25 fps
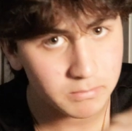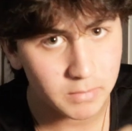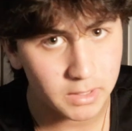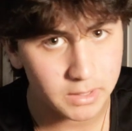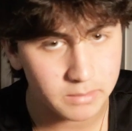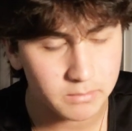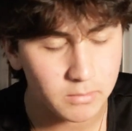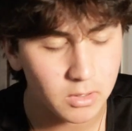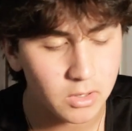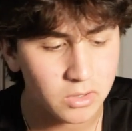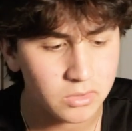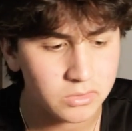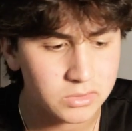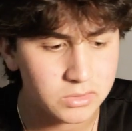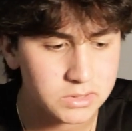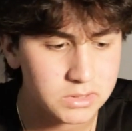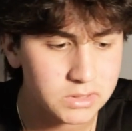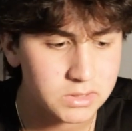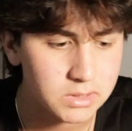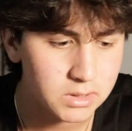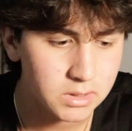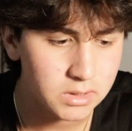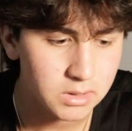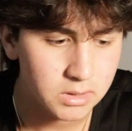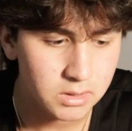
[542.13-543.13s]
but
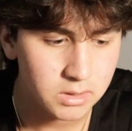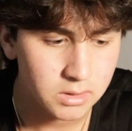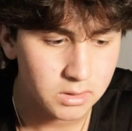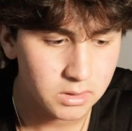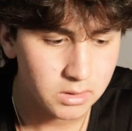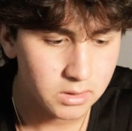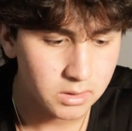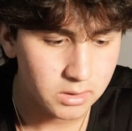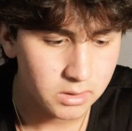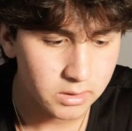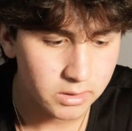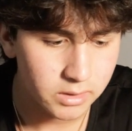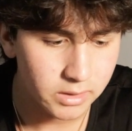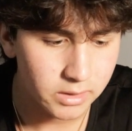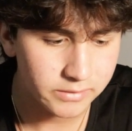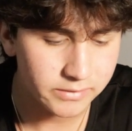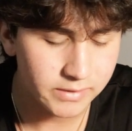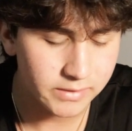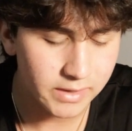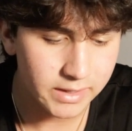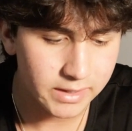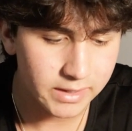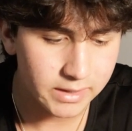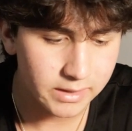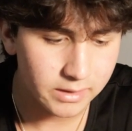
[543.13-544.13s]
most, is
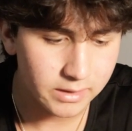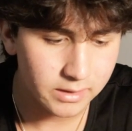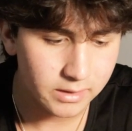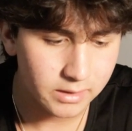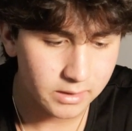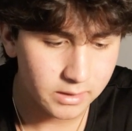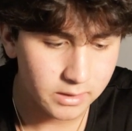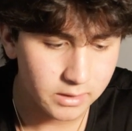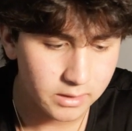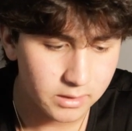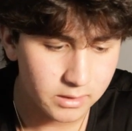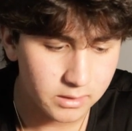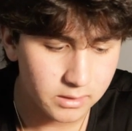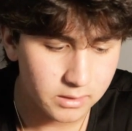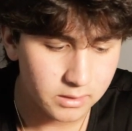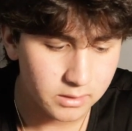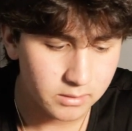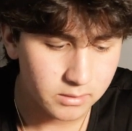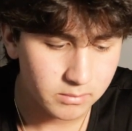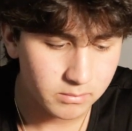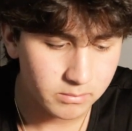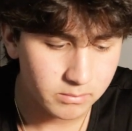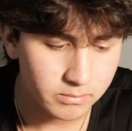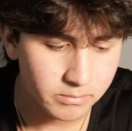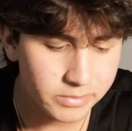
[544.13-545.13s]
like,
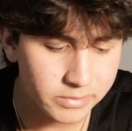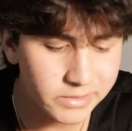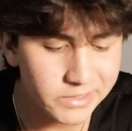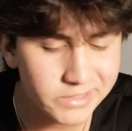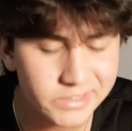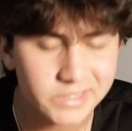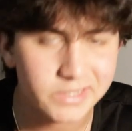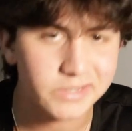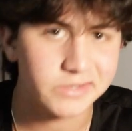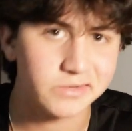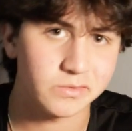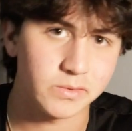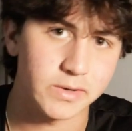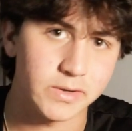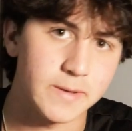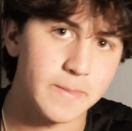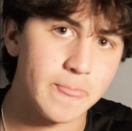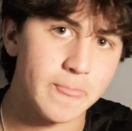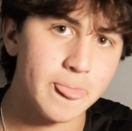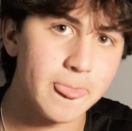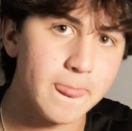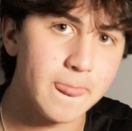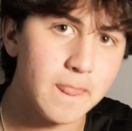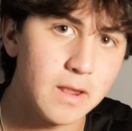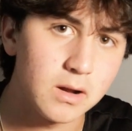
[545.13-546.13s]
put it this way.
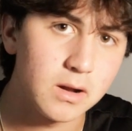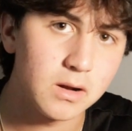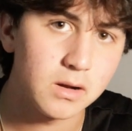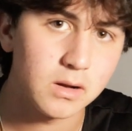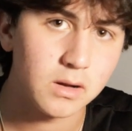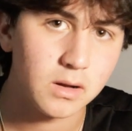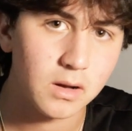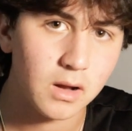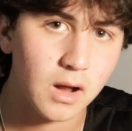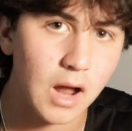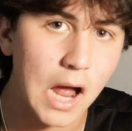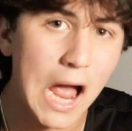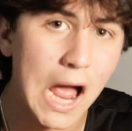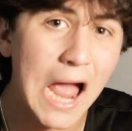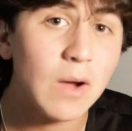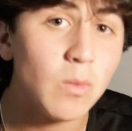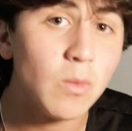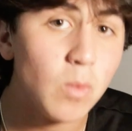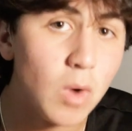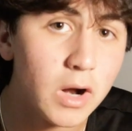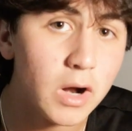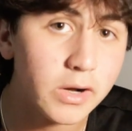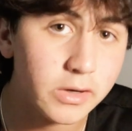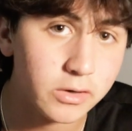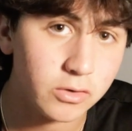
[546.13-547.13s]
I
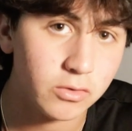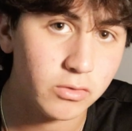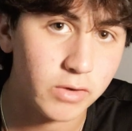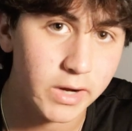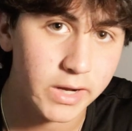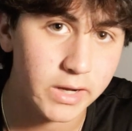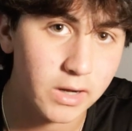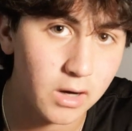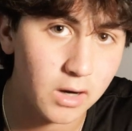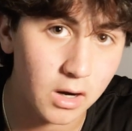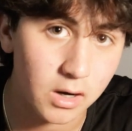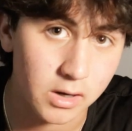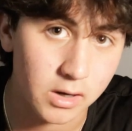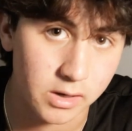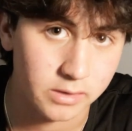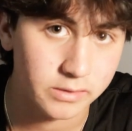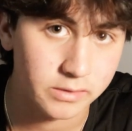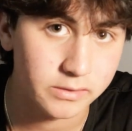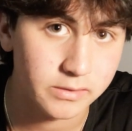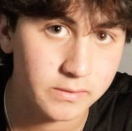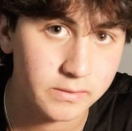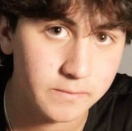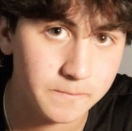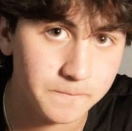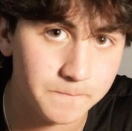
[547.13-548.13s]
want to create
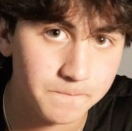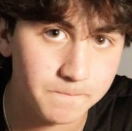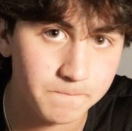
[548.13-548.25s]
art.